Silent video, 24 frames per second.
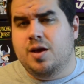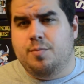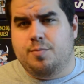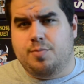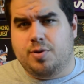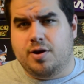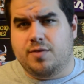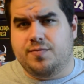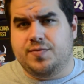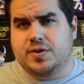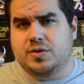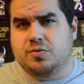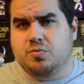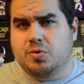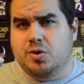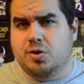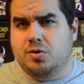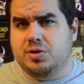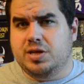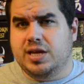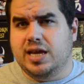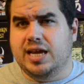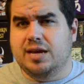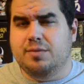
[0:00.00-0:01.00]
Perfect
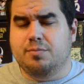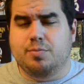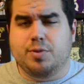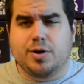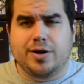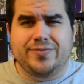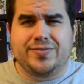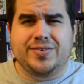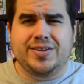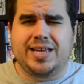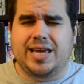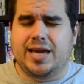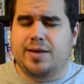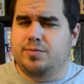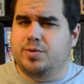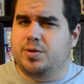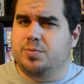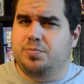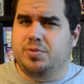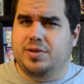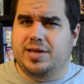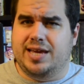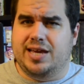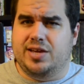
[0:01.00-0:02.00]
road game, perfect game to
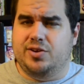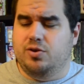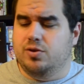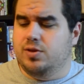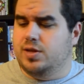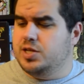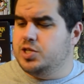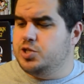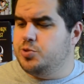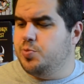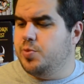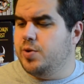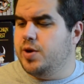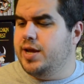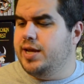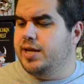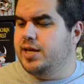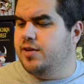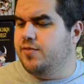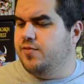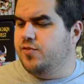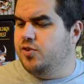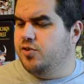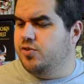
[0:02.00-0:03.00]
play at your lunch
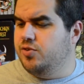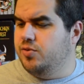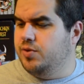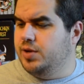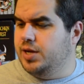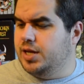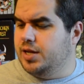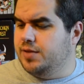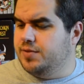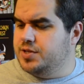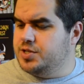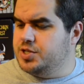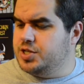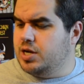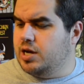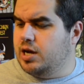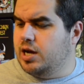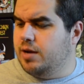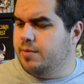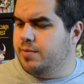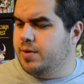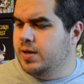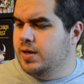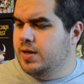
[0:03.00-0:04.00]
break if you're doing it on the
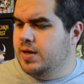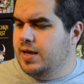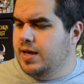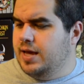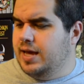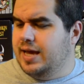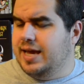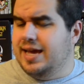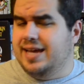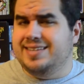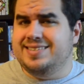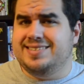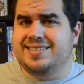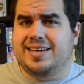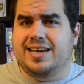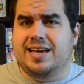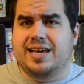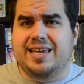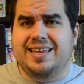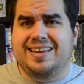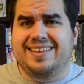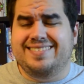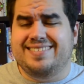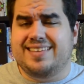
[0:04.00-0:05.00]
job, and
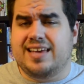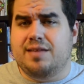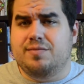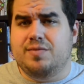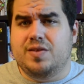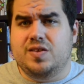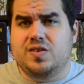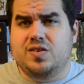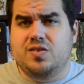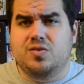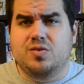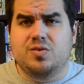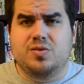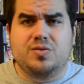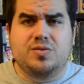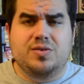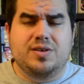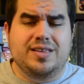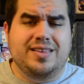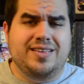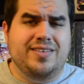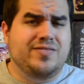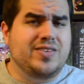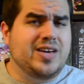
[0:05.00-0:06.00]
anytime that
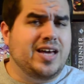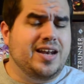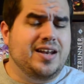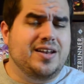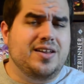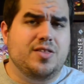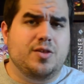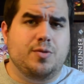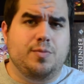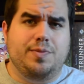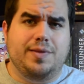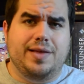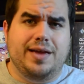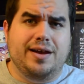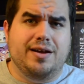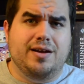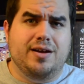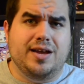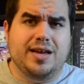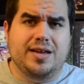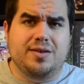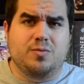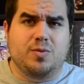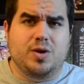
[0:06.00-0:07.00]
you've got another
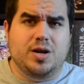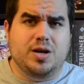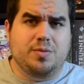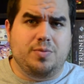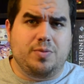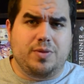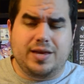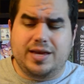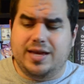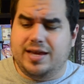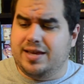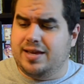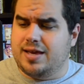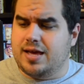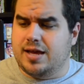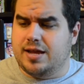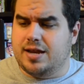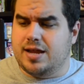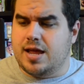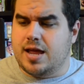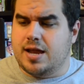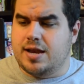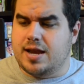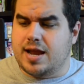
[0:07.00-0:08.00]
player and want to play
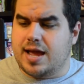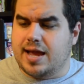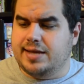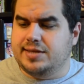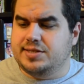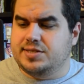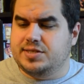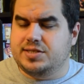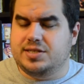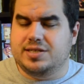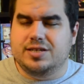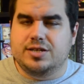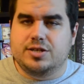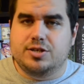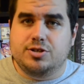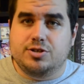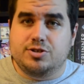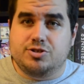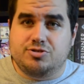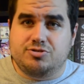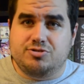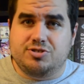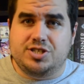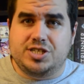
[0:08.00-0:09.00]
a nice
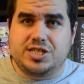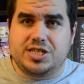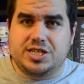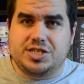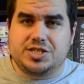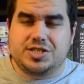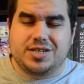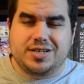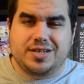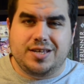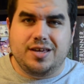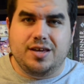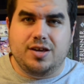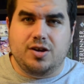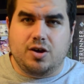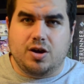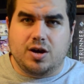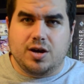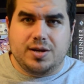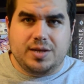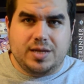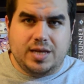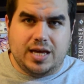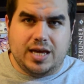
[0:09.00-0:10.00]
strategic
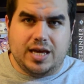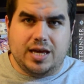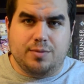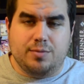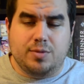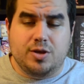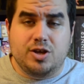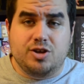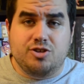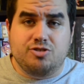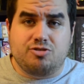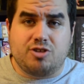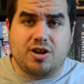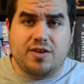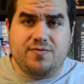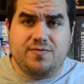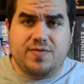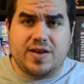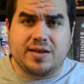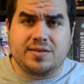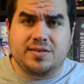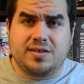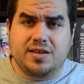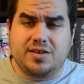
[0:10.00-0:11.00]
card game,
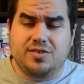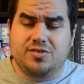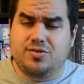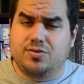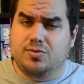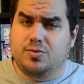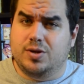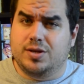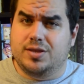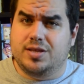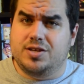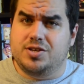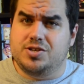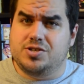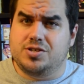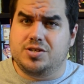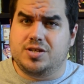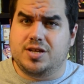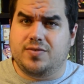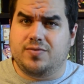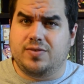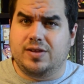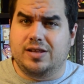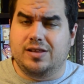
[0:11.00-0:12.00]
Trifecta is the one that you should
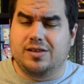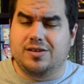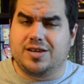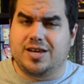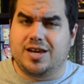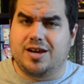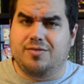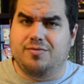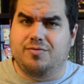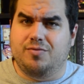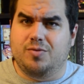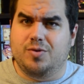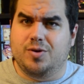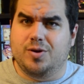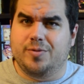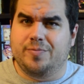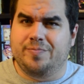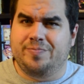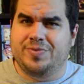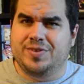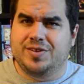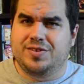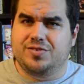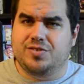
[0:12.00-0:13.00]
definitely look out for.
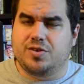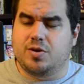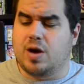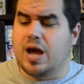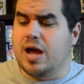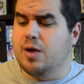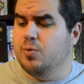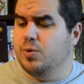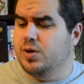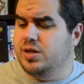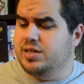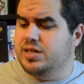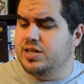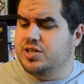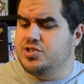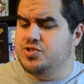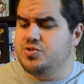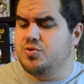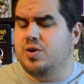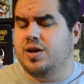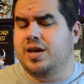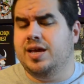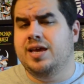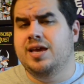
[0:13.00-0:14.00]
So I really
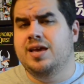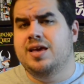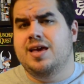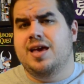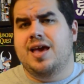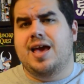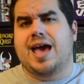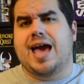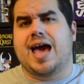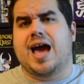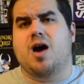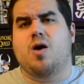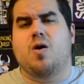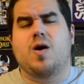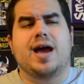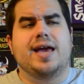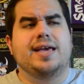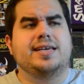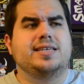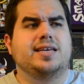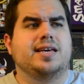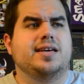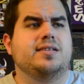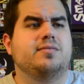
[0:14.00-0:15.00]
enjoy how I
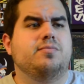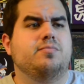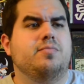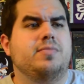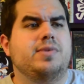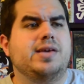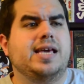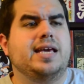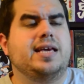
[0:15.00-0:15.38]
can